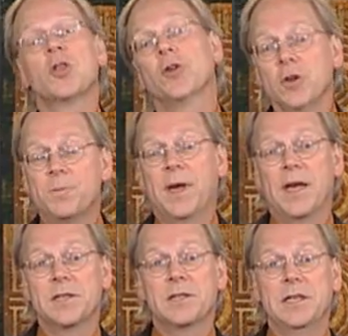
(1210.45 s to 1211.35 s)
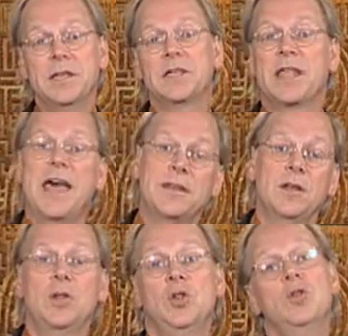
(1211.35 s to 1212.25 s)
third best is that
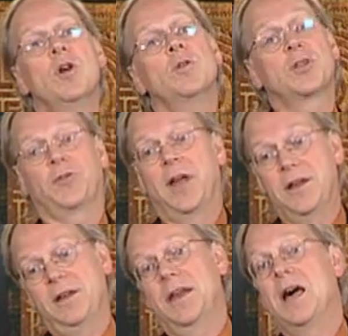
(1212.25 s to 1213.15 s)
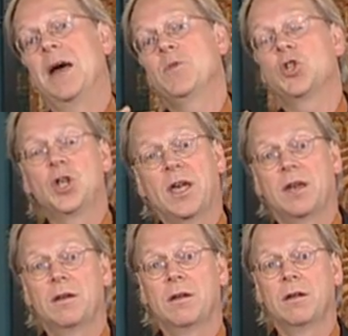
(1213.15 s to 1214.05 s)
you go straight and I'm the chicken.